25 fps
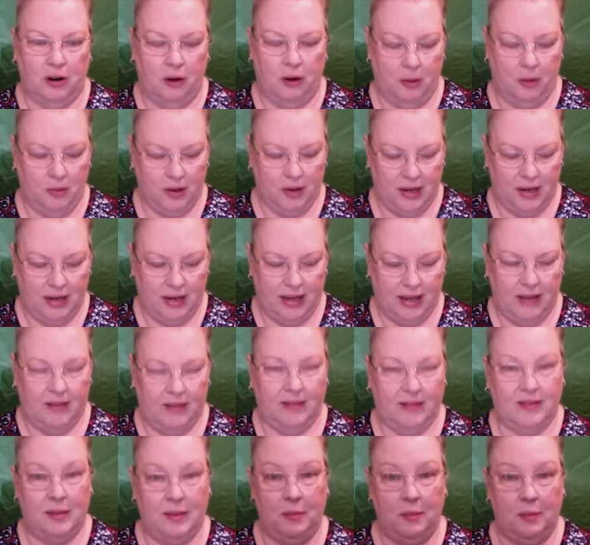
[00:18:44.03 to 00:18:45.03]
or I'm going to
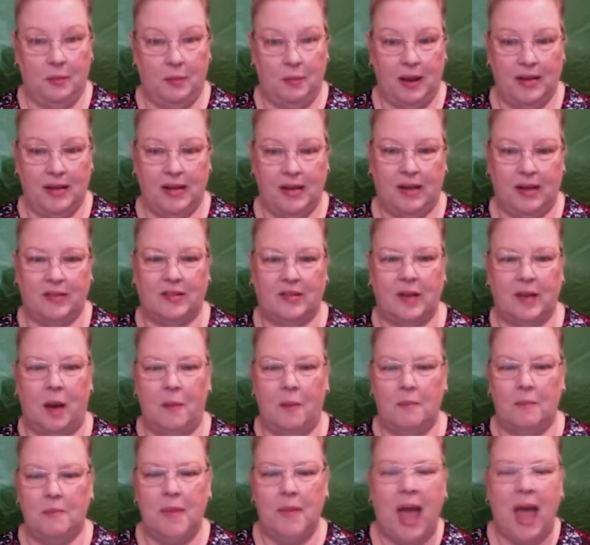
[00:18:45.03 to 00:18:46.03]
get some of my
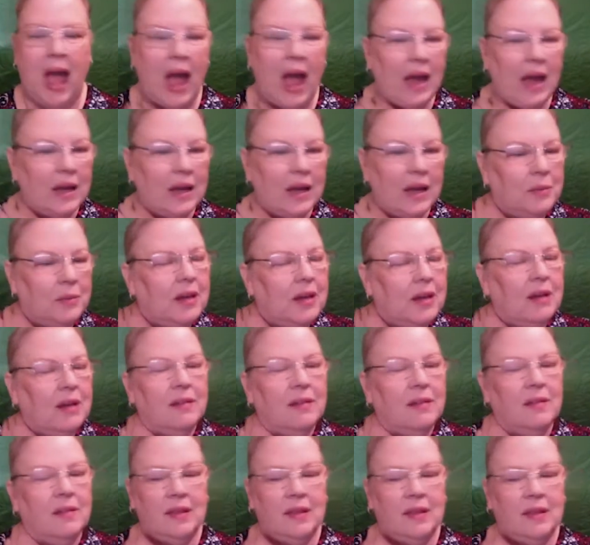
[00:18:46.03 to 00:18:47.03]
desktop back
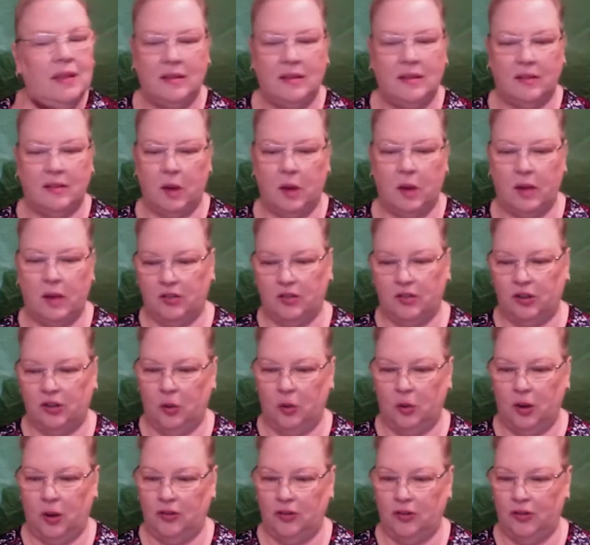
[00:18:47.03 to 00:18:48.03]
because the discussion
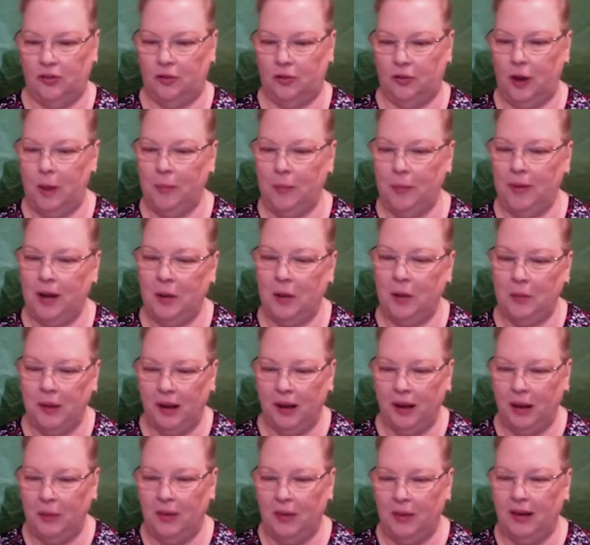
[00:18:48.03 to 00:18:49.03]
questions are up and I
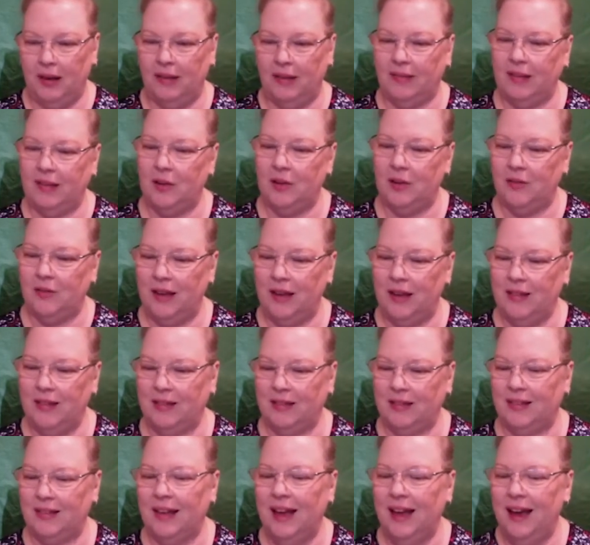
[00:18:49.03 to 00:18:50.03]
really want to see your
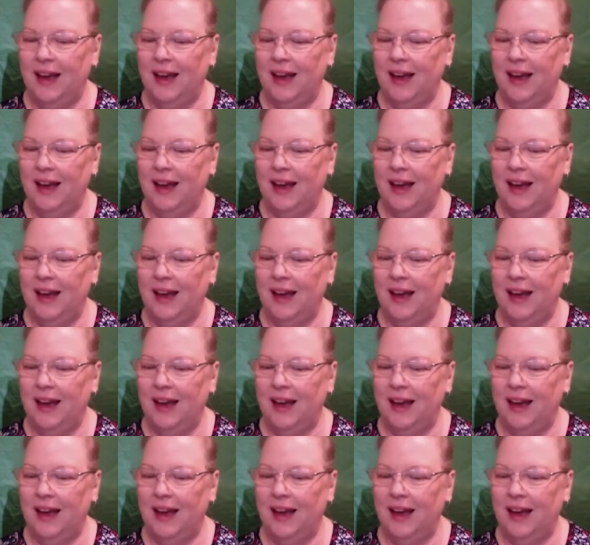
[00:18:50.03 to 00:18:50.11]
faces.